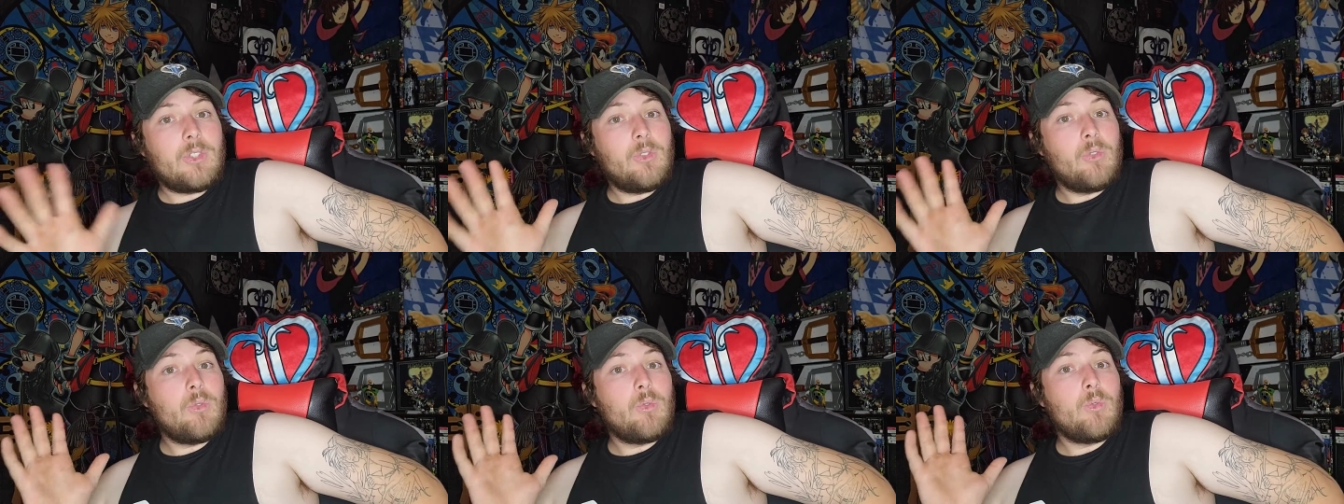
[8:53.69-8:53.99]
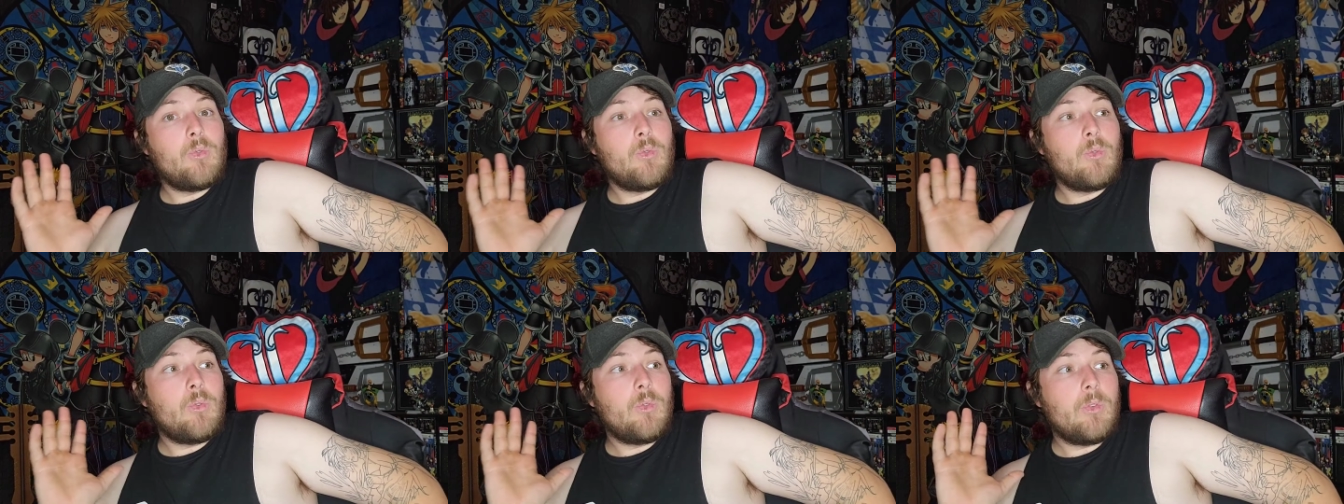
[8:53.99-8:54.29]

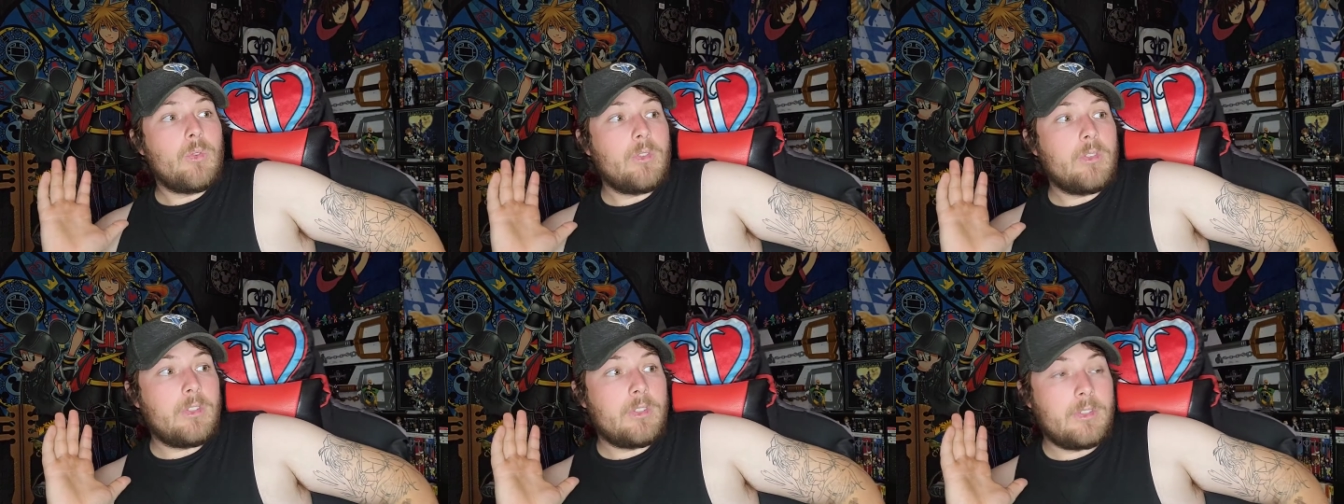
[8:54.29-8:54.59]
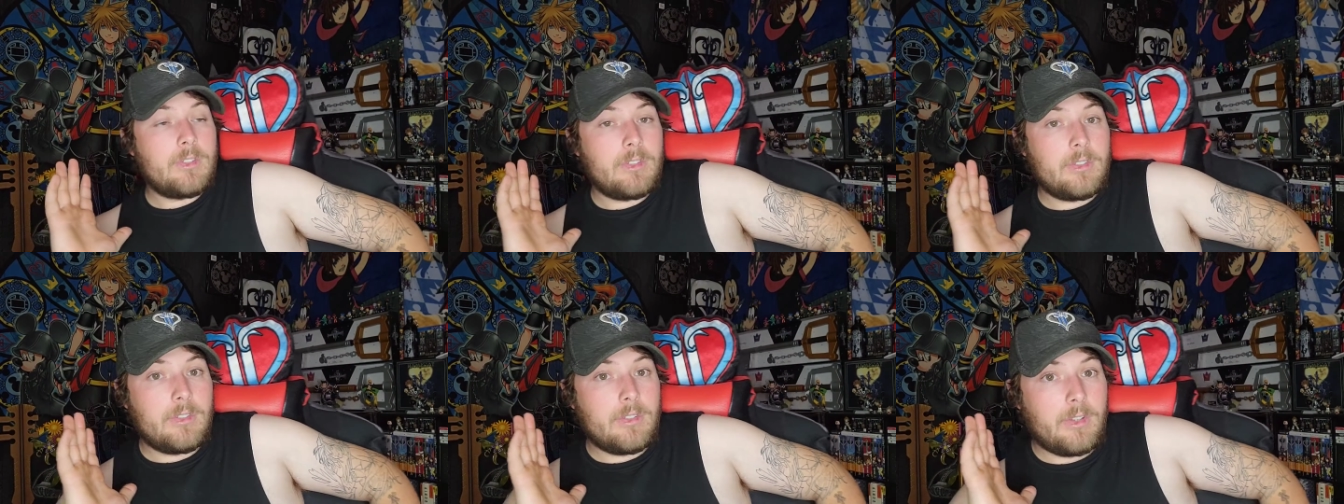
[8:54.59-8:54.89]
to
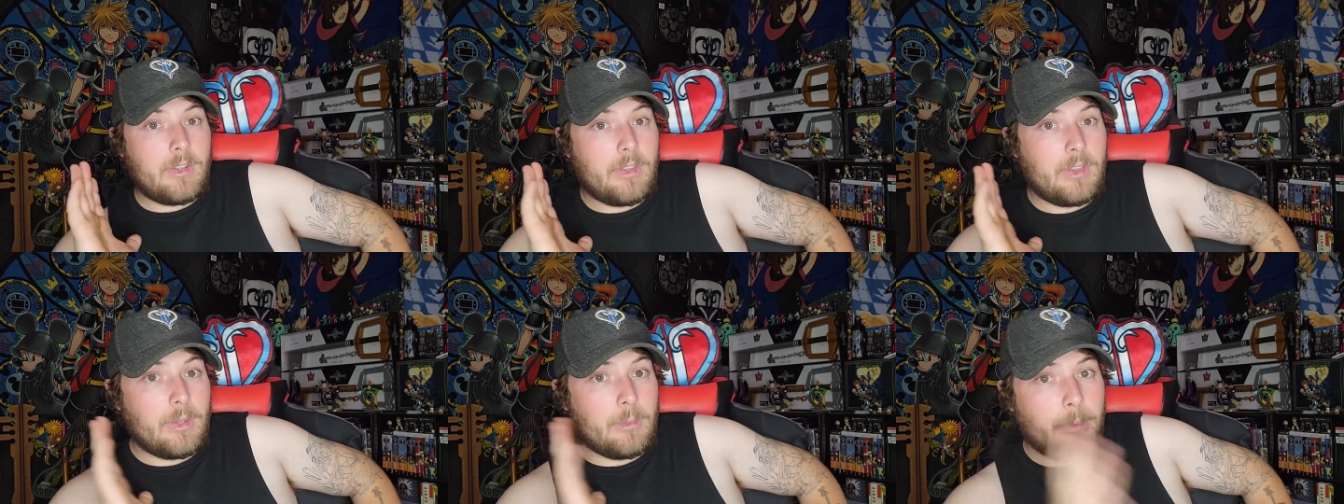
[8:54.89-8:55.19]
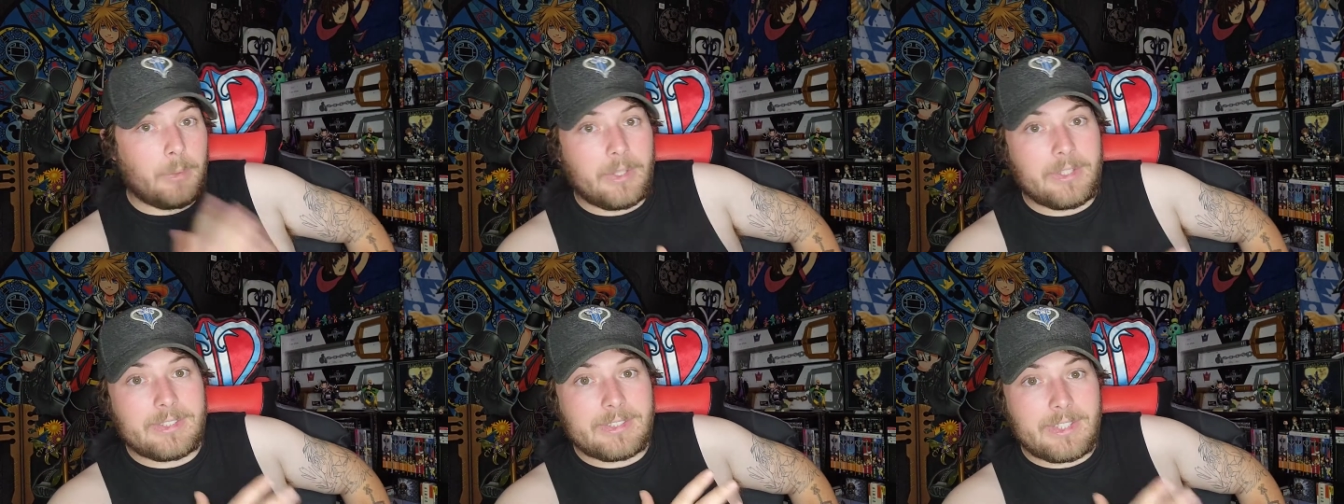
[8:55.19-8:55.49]

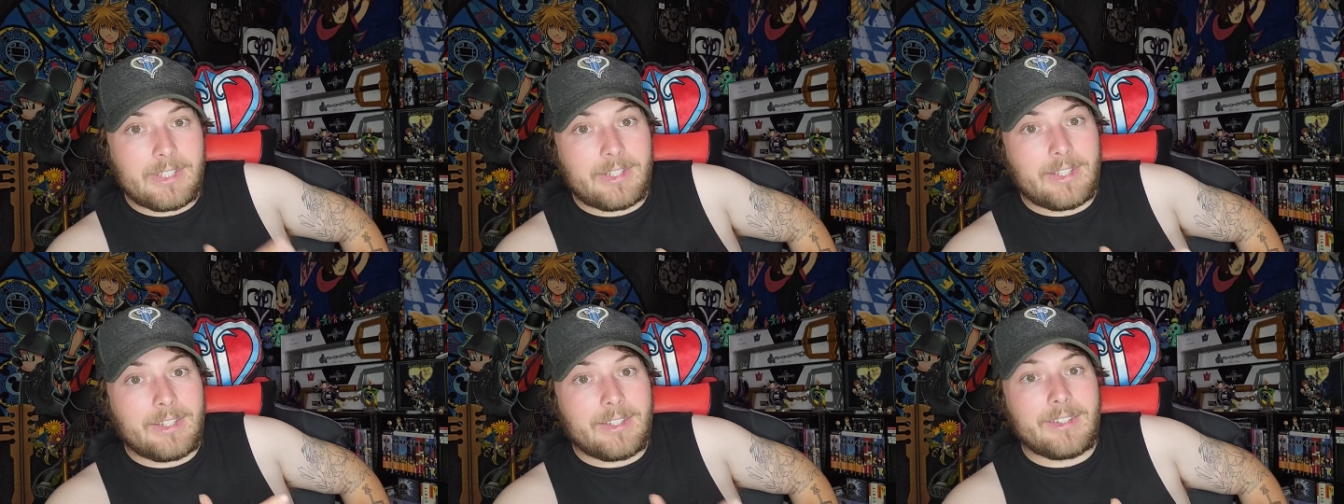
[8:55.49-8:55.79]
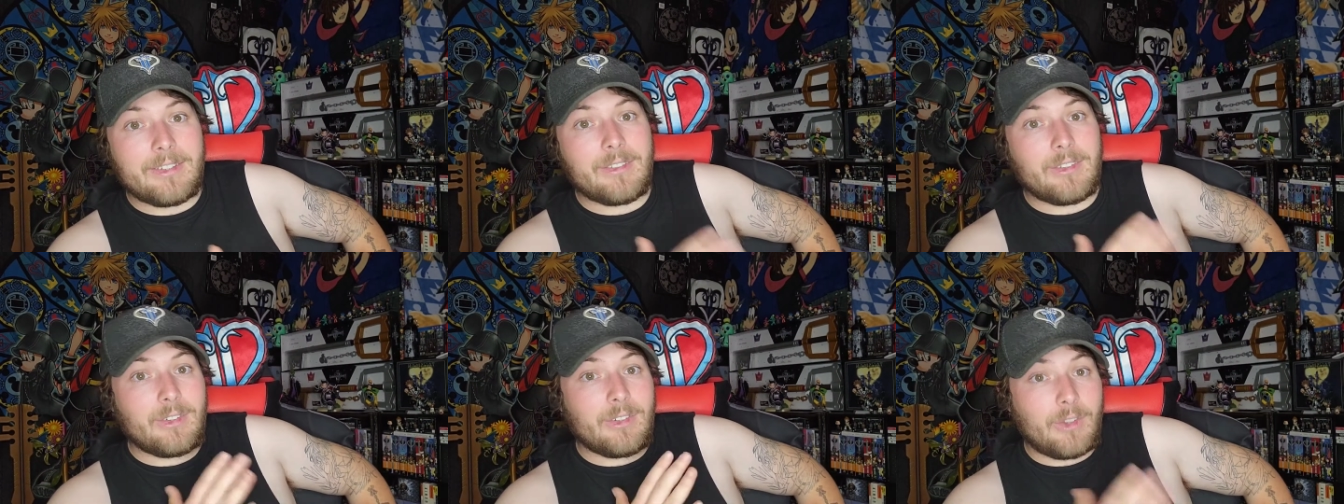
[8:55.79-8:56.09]
the place that they
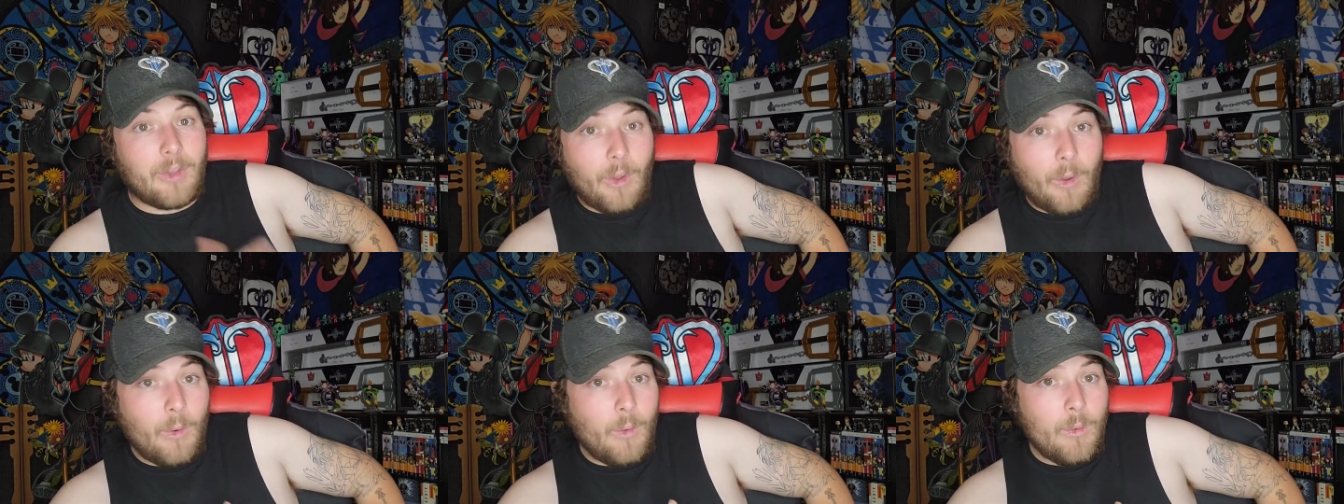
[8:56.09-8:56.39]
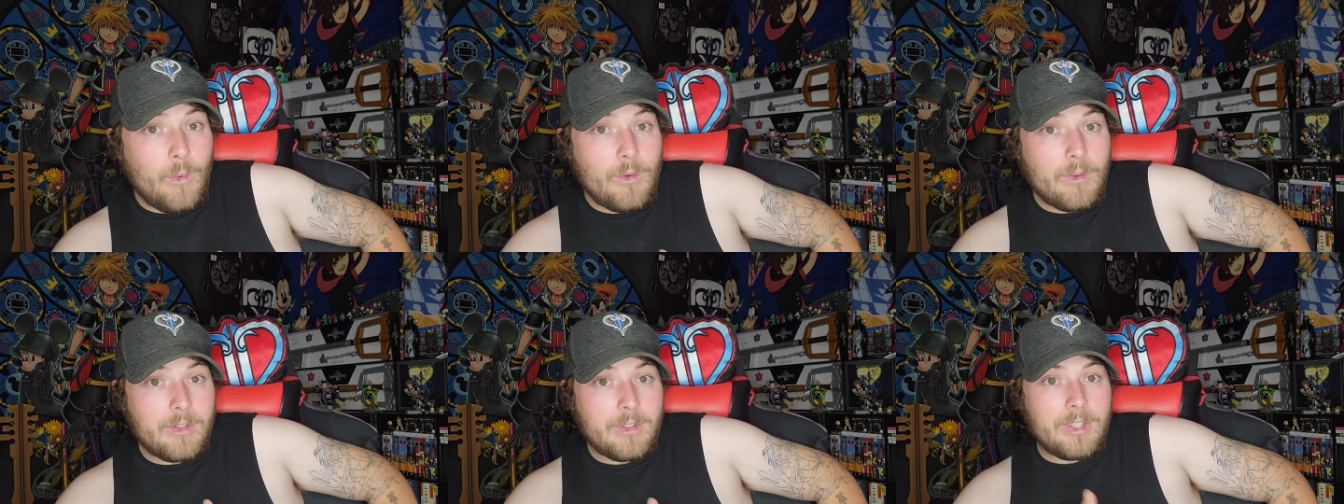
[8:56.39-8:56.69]
need to
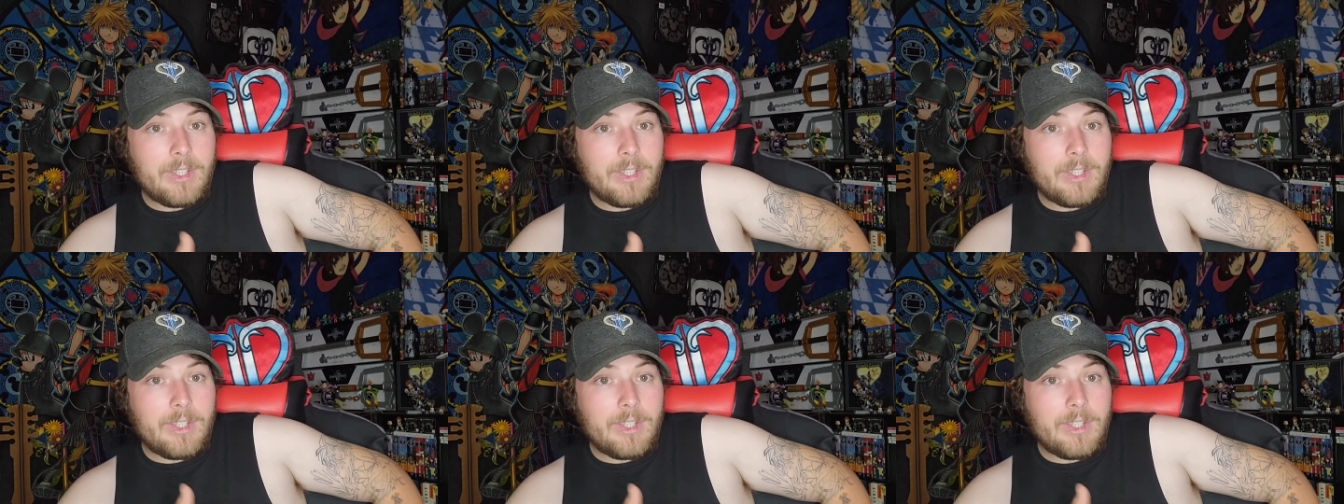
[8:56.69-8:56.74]
go.